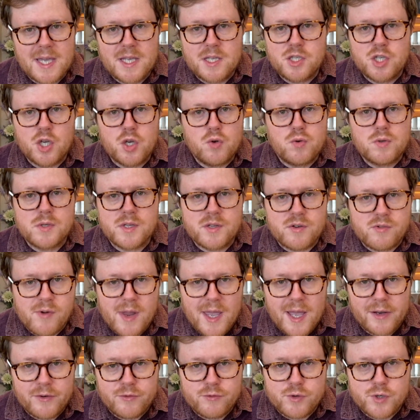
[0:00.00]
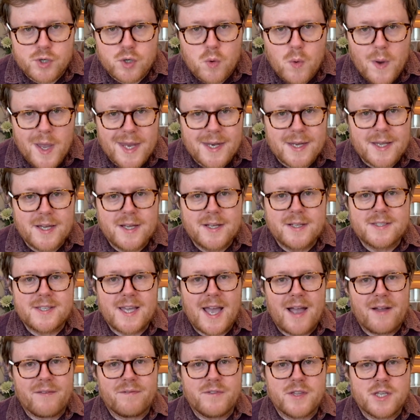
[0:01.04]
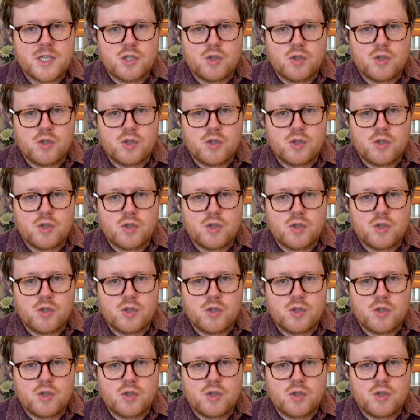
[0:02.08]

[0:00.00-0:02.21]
200 to 300 quid to have this